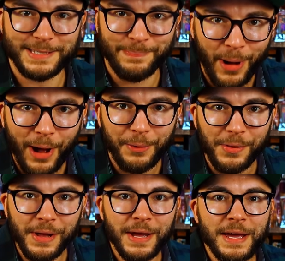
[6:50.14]
this
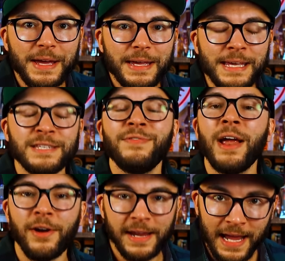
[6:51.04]
bottle is
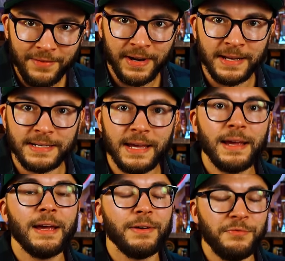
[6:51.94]
very evident,
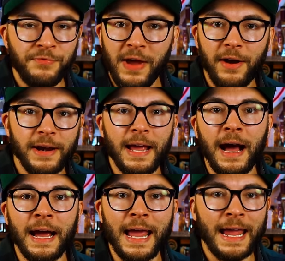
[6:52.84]
very
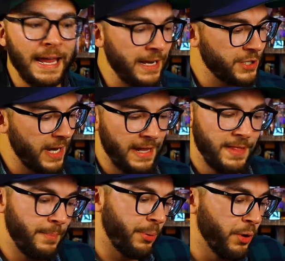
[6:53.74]
high age
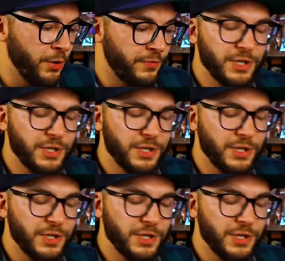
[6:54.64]
in the proof.